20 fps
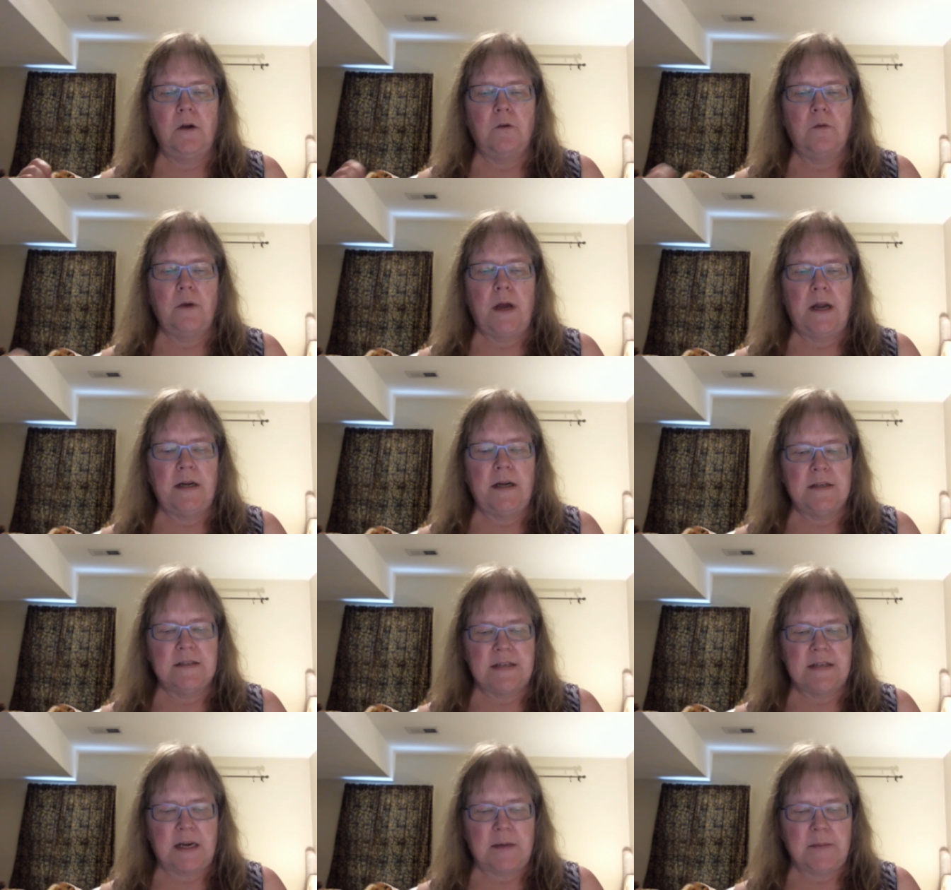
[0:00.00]
writing
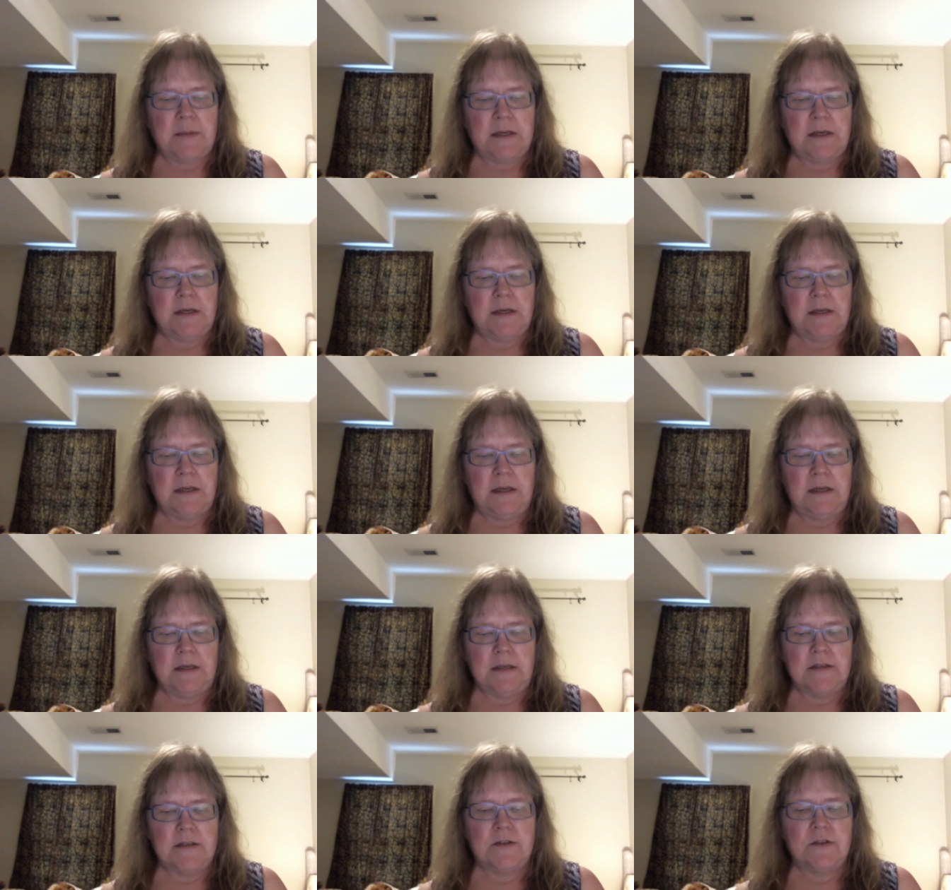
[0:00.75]
assignment
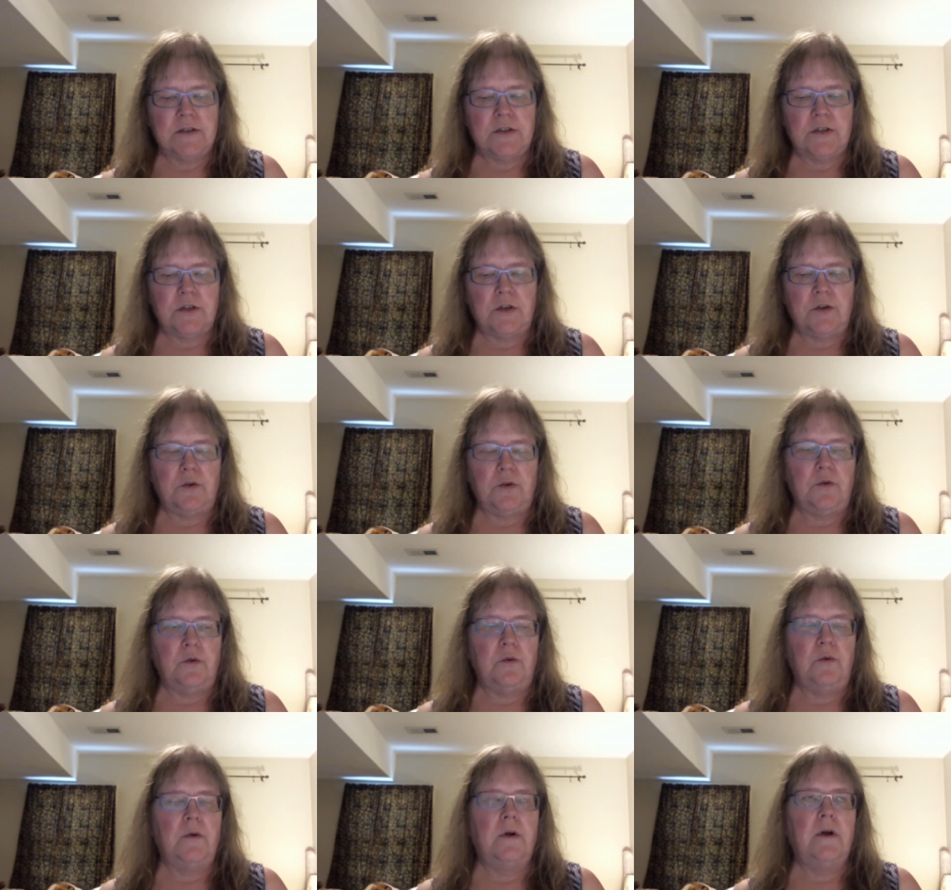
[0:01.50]
is
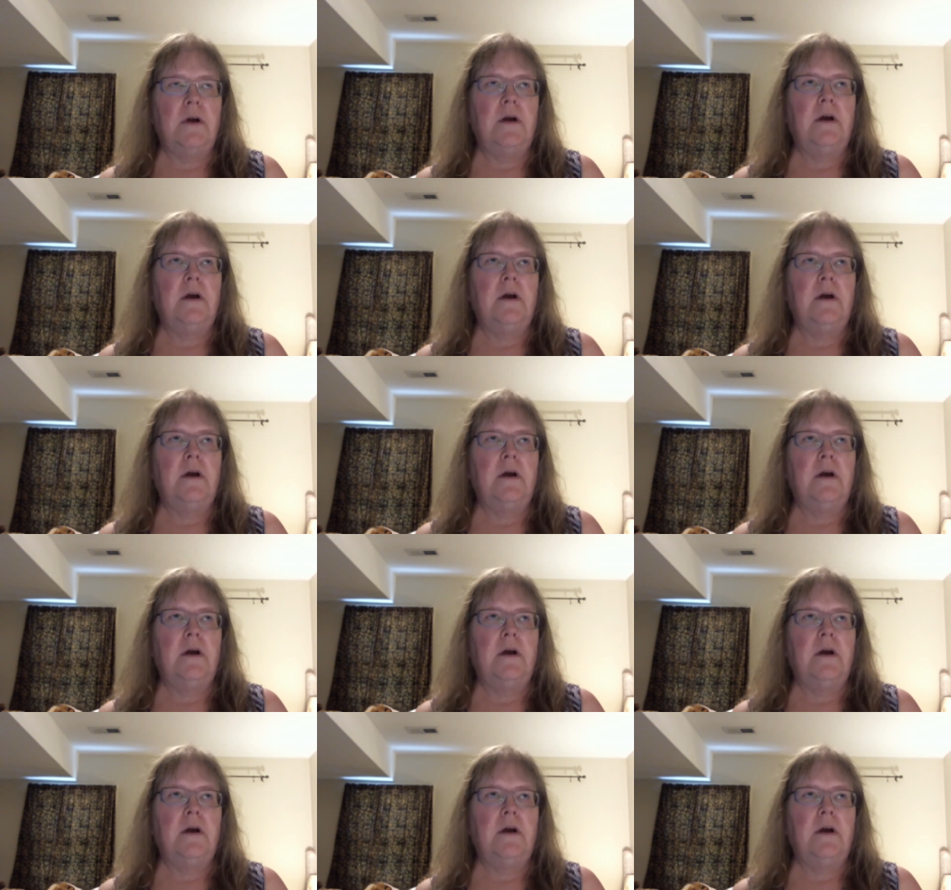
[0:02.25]
to